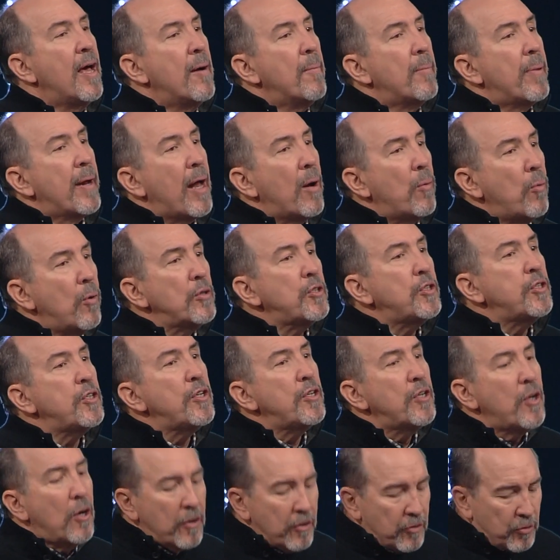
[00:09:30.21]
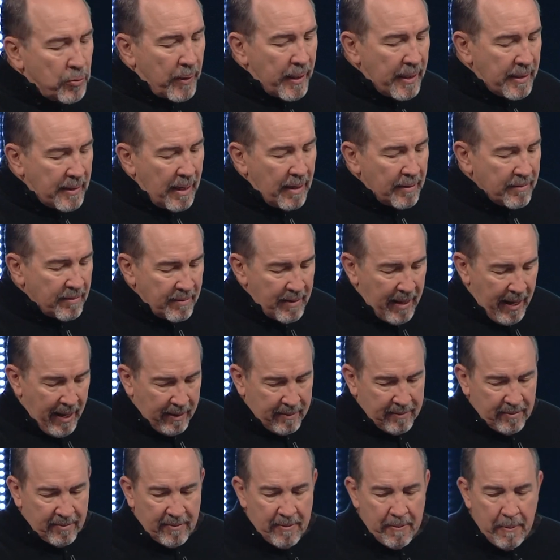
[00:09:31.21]
But I want you to notice what he does
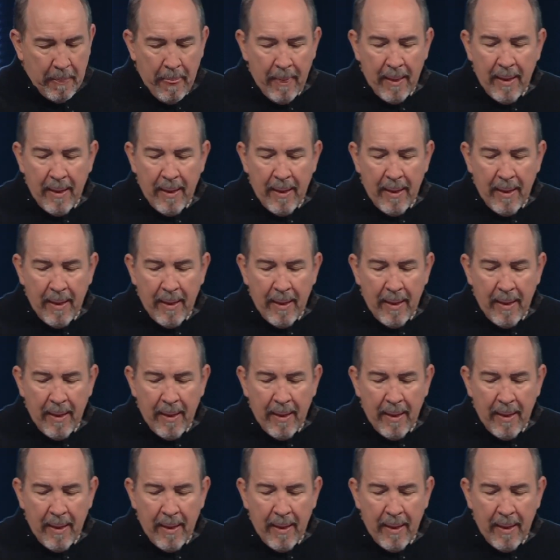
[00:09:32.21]
next.